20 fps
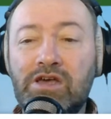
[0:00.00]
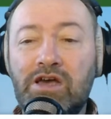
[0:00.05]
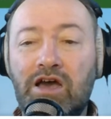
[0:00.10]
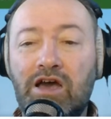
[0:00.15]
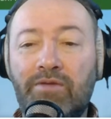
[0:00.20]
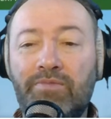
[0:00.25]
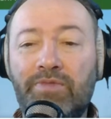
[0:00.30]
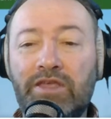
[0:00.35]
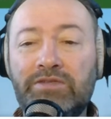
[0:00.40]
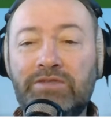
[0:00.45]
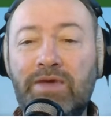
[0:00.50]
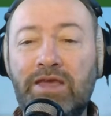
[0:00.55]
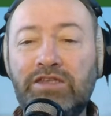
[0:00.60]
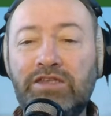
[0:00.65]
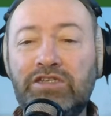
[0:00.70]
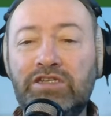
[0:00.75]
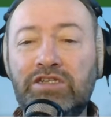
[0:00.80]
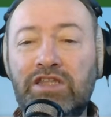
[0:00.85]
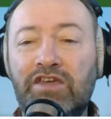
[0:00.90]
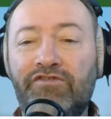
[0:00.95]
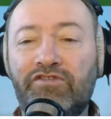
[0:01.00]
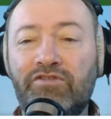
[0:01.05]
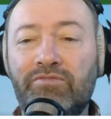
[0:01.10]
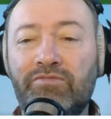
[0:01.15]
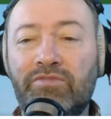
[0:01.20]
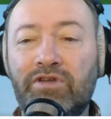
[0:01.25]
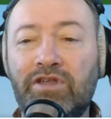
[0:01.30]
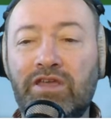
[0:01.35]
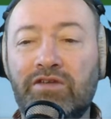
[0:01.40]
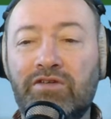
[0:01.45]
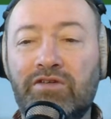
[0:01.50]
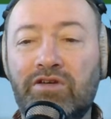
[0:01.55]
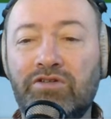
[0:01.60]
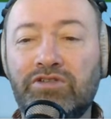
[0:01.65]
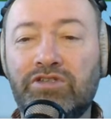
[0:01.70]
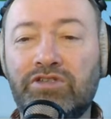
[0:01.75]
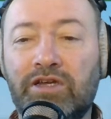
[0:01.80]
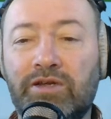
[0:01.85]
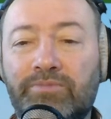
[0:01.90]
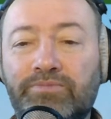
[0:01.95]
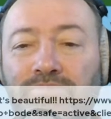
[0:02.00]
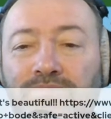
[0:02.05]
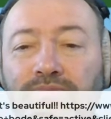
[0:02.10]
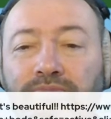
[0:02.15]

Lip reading: There's mention here from Maria Roja.